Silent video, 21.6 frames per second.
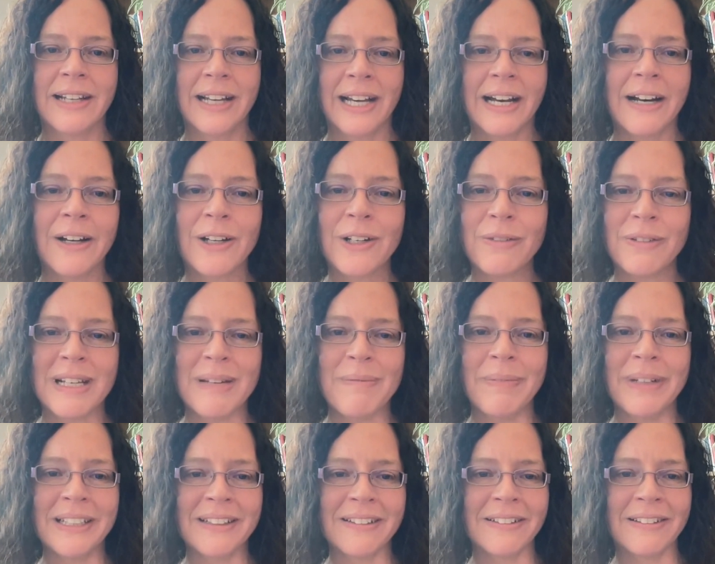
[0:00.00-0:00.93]
how do we
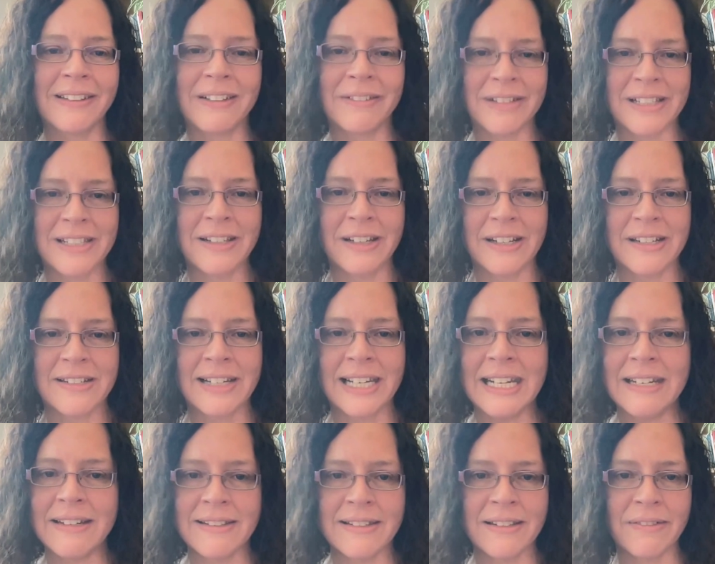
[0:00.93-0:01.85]
build the research
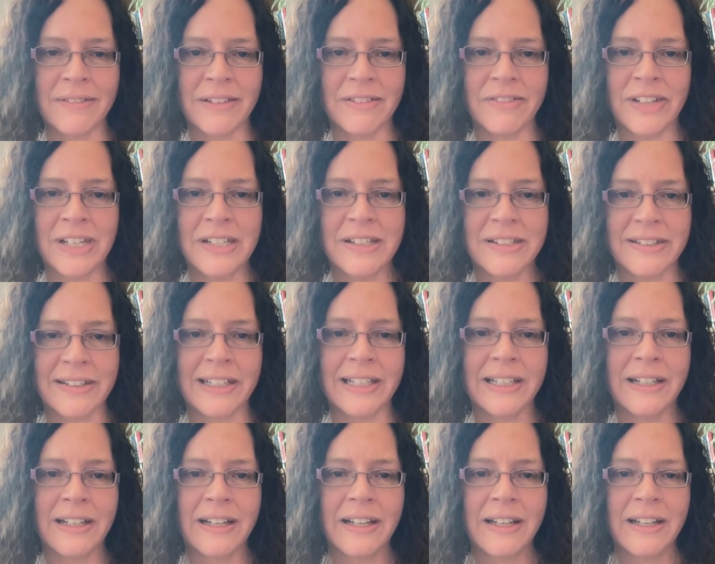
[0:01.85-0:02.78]
leaders of the future.